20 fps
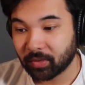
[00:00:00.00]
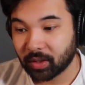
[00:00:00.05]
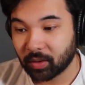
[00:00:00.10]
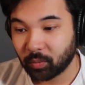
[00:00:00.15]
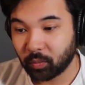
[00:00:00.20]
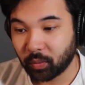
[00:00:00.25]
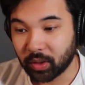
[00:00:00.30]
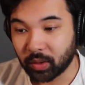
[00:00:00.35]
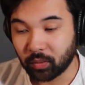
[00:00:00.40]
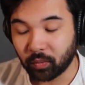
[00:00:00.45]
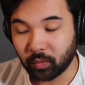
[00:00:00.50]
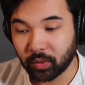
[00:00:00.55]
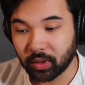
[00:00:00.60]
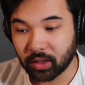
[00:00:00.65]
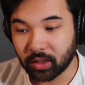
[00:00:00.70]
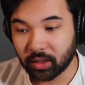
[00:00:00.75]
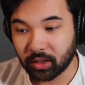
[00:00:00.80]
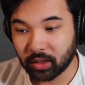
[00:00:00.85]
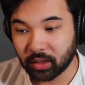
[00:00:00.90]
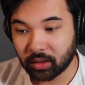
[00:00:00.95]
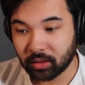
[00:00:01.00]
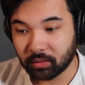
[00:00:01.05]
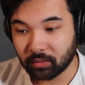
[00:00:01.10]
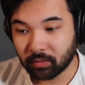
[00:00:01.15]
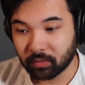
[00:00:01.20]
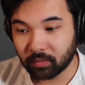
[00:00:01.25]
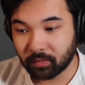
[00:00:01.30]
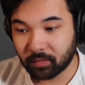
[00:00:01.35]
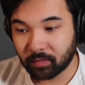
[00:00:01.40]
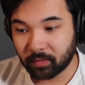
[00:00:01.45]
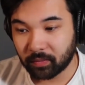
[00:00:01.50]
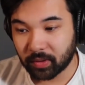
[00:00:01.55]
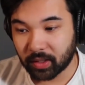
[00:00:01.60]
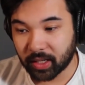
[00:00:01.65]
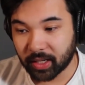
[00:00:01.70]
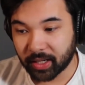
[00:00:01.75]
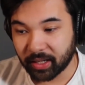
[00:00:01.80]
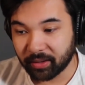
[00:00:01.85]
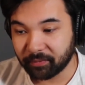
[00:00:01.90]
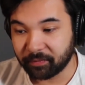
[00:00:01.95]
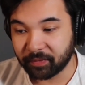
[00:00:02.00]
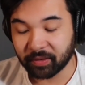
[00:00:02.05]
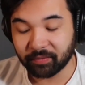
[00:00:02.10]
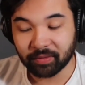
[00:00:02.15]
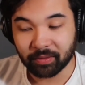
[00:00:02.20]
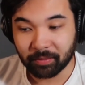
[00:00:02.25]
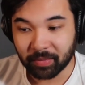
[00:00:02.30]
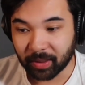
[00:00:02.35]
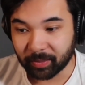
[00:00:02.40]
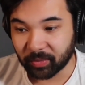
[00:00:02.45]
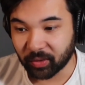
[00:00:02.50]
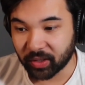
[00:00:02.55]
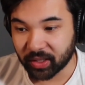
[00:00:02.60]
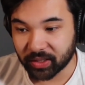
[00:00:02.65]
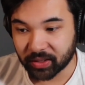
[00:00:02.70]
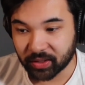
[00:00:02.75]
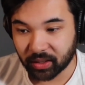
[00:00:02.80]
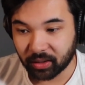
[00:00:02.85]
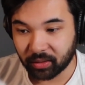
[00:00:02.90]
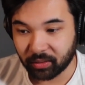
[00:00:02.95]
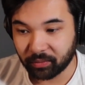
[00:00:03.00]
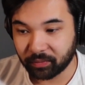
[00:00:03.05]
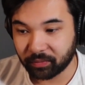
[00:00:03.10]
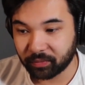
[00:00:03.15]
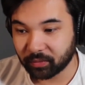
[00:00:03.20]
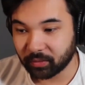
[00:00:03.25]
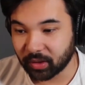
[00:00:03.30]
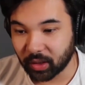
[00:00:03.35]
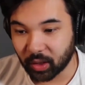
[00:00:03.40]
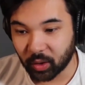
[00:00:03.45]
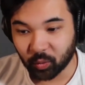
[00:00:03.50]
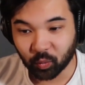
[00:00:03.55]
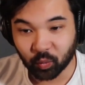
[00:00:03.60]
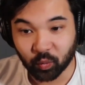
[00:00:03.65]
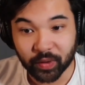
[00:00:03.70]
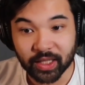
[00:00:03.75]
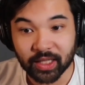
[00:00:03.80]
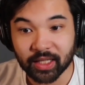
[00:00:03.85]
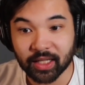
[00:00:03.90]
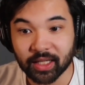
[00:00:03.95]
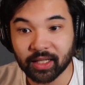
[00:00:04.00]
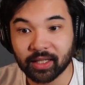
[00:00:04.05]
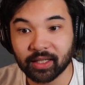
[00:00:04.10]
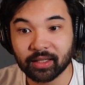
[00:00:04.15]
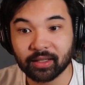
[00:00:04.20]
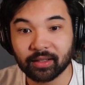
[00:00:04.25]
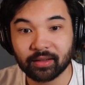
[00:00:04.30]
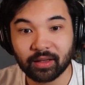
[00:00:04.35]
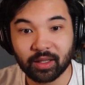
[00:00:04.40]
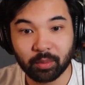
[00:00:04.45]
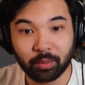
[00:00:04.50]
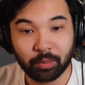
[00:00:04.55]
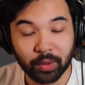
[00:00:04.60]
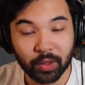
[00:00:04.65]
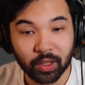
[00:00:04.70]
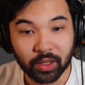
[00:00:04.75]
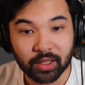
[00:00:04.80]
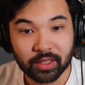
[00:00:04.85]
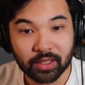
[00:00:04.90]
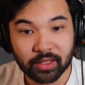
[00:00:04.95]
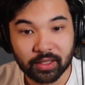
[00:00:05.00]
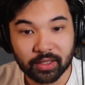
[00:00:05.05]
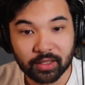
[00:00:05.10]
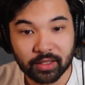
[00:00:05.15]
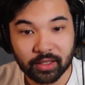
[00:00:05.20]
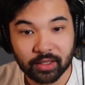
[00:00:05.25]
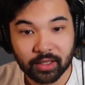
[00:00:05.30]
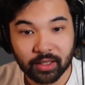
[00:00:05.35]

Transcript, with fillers: We I have vivid memories of, you know, reading the books.